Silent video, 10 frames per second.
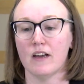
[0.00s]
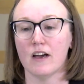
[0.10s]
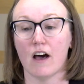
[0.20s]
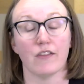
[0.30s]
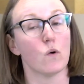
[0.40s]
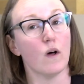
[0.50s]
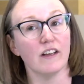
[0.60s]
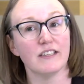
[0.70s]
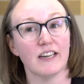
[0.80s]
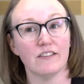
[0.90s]
On the
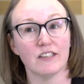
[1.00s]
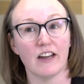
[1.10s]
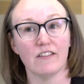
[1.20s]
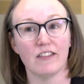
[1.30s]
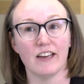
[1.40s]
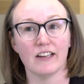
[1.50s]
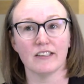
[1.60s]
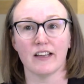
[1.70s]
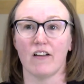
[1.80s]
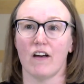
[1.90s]
qualitative side of
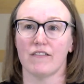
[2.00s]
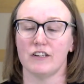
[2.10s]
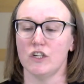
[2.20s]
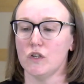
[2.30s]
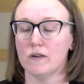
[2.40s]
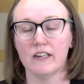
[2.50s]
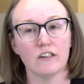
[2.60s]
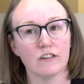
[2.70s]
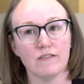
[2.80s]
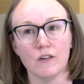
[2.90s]
things, I'll often do
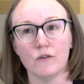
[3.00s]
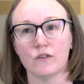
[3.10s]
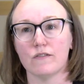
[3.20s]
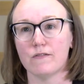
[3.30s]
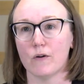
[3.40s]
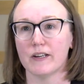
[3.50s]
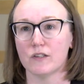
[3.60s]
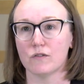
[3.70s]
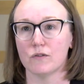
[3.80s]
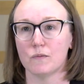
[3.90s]
interviews or focus
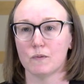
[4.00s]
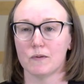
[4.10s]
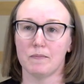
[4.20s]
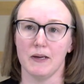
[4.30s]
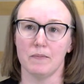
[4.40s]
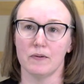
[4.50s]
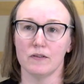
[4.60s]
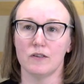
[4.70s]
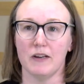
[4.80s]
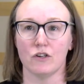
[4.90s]
groups with people
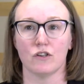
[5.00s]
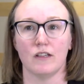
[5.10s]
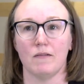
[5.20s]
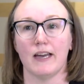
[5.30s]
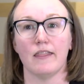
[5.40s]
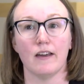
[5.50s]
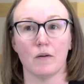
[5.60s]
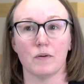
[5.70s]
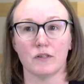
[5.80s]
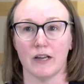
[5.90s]
to make sure that we get their
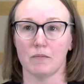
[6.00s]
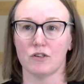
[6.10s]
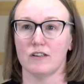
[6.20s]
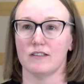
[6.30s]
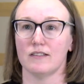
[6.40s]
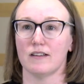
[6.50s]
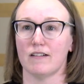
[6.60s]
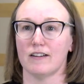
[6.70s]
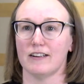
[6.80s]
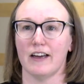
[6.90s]
perceptions
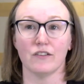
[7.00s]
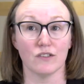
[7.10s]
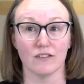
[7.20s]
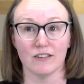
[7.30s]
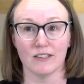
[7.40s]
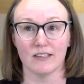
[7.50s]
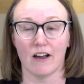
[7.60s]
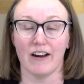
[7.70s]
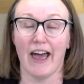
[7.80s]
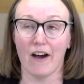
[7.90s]
on how
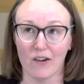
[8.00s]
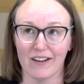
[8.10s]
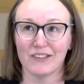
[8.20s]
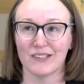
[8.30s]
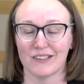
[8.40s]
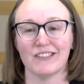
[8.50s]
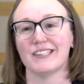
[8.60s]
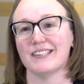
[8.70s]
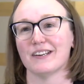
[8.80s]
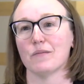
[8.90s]
health
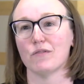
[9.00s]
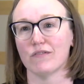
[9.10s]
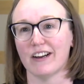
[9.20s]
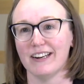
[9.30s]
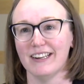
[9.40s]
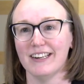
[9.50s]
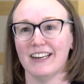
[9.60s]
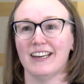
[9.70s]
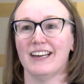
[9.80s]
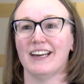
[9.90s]
services are provided,
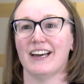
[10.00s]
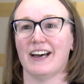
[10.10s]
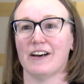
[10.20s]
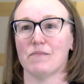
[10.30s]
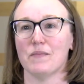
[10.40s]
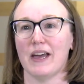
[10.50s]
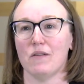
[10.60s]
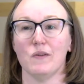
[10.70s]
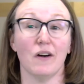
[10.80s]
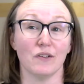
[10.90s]

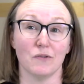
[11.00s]
and we also